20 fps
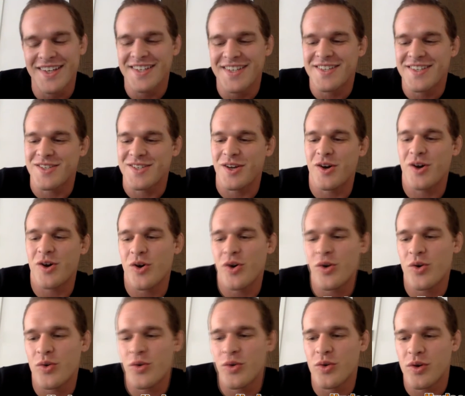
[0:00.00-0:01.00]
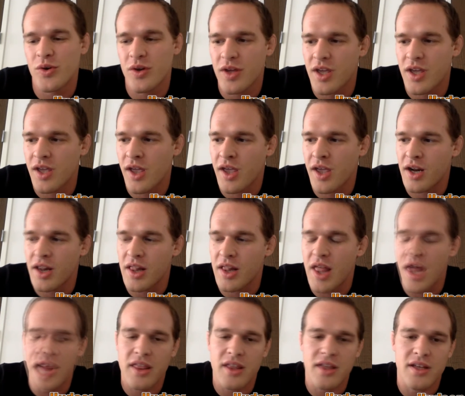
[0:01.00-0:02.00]
So in a
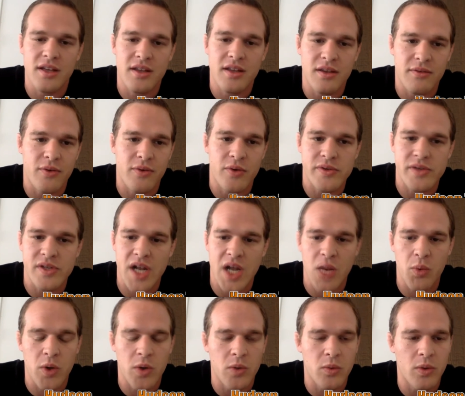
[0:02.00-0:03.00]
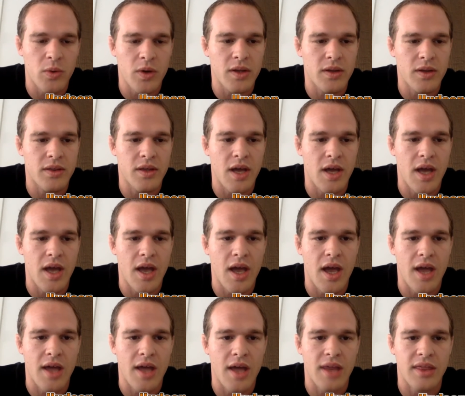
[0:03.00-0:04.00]
lot of the folks that I work with,
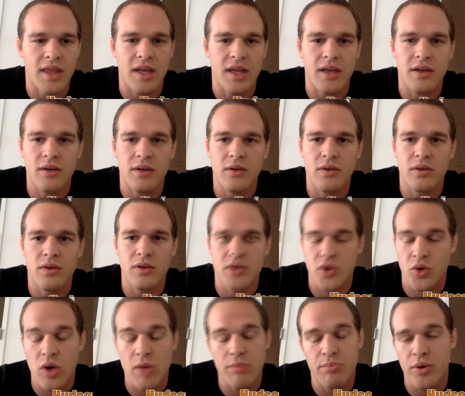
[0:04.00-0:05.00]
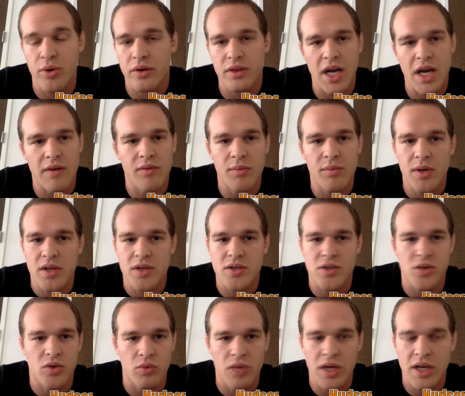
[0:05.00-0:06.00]
I think there's a great book that everybody
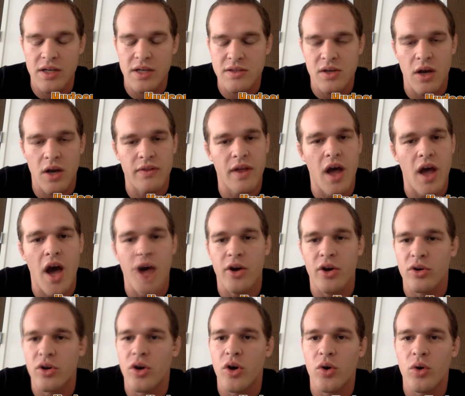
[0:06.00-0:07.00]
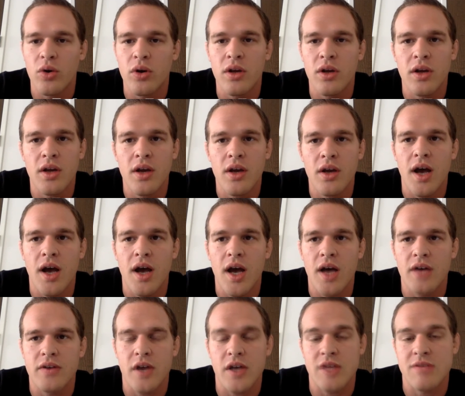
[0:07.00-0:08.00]
should read. It's called The Honor Code. It
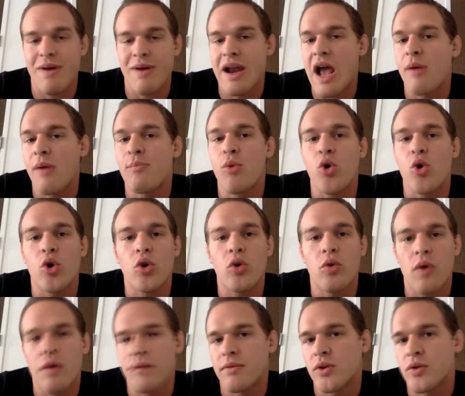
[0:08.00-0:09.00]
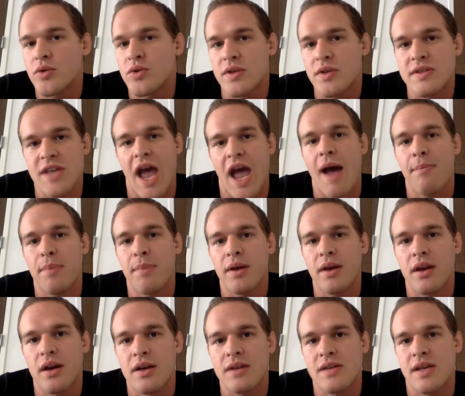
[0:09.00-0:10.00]
talks about how moral revolutions happen.
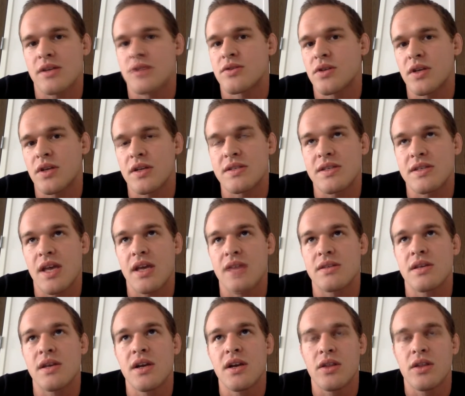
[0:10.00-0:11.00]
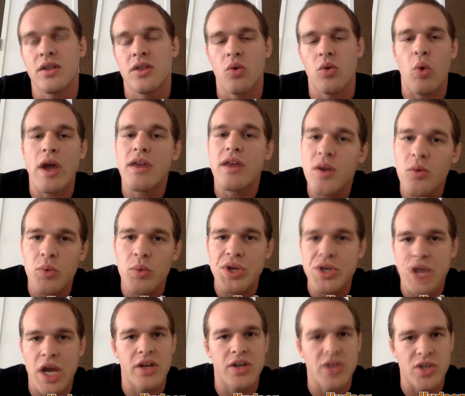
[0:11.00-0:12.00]
And essentially it says the way that we
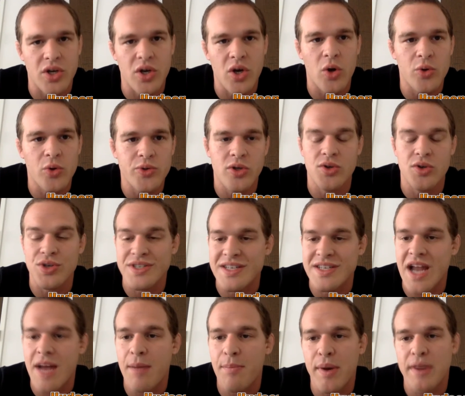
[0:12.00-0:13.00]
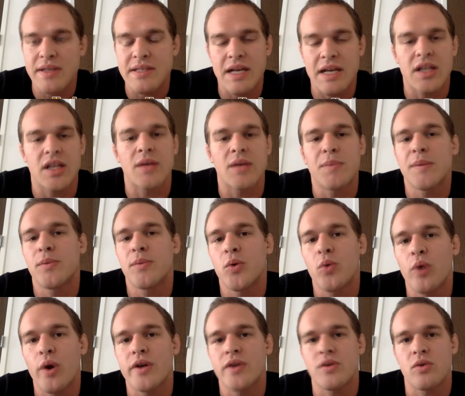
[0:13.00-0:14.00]
change a culture is not by telling people
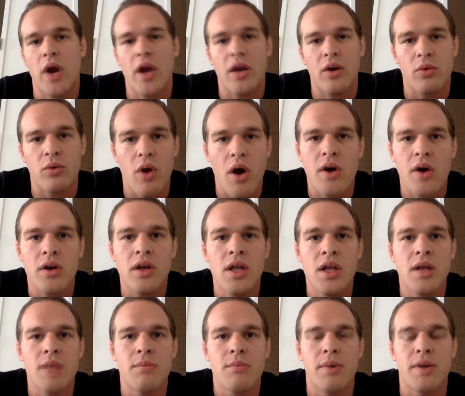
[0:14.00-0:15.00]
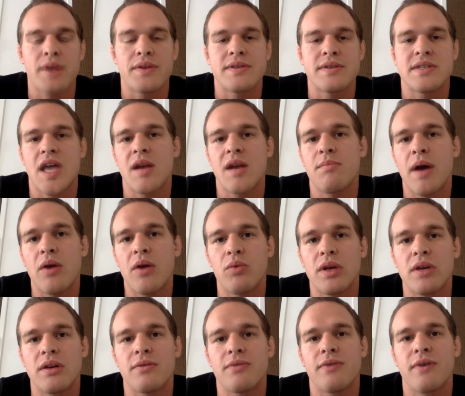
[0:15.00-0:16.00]
what is right and wrong, but instead by
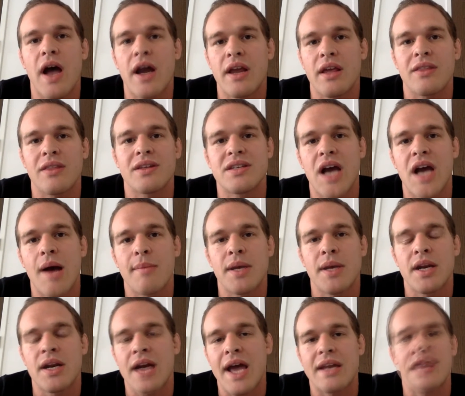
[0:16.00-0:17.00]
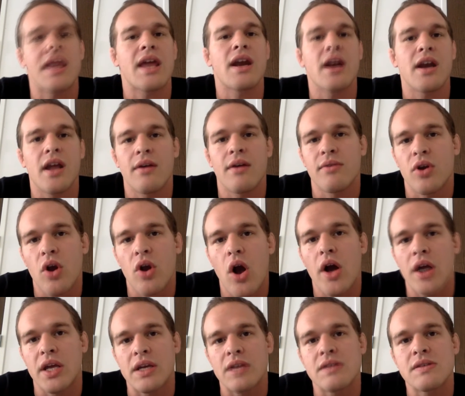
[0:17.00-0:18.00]
redefining the dominant identity of your
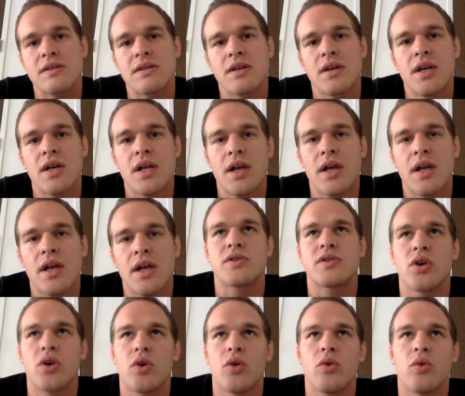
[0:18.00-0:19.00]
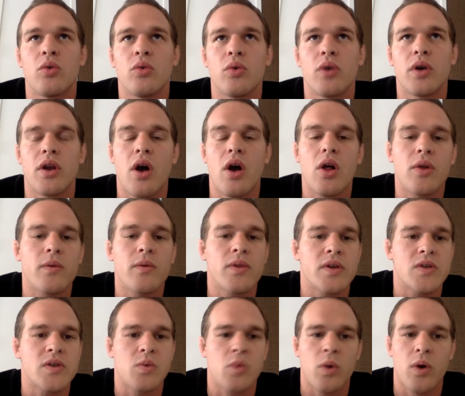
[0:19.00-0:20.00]
audience. And so in all of
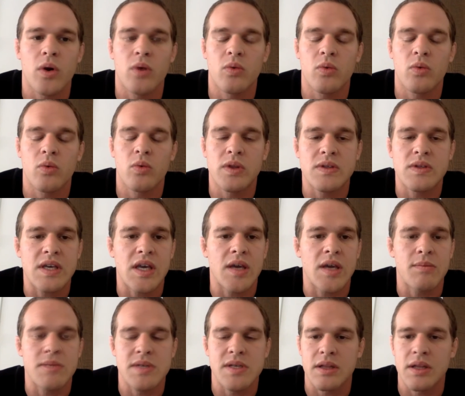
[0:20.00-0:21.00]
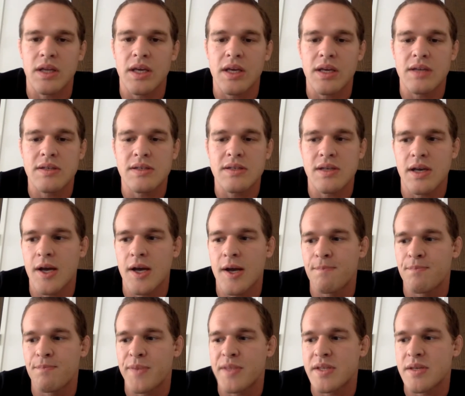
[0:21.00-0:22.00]
this work with teams and leagues,
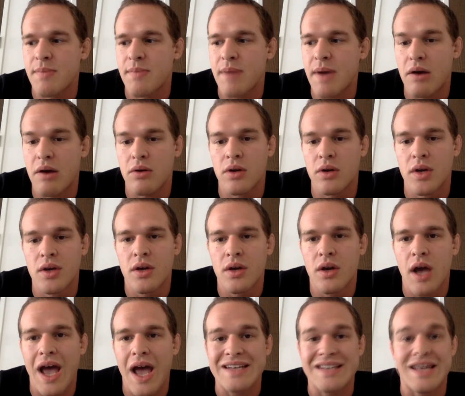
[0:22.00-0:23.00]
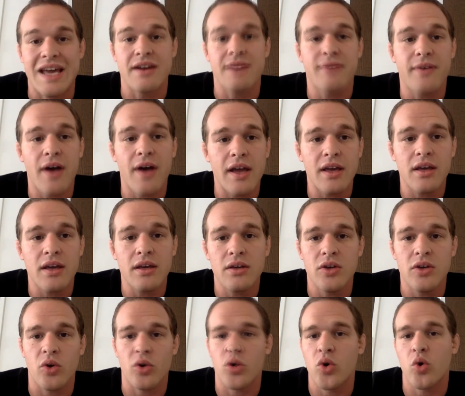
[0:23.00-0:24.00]
it's about identifying
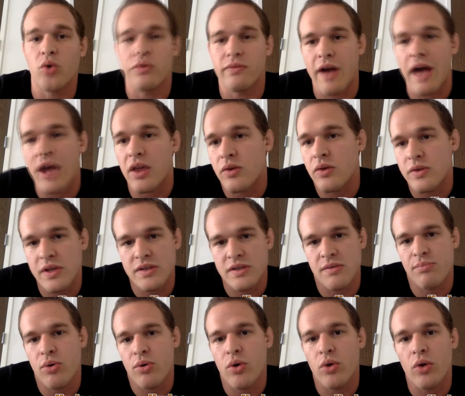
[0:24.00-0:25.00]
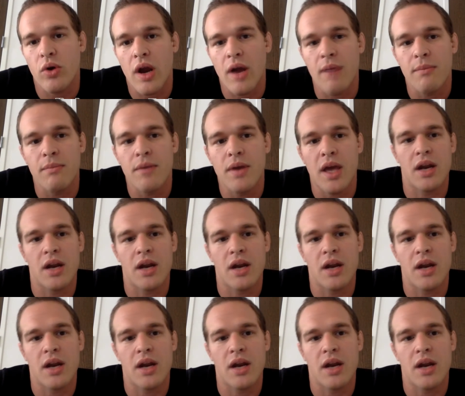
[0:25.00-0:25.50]
your core values as a program.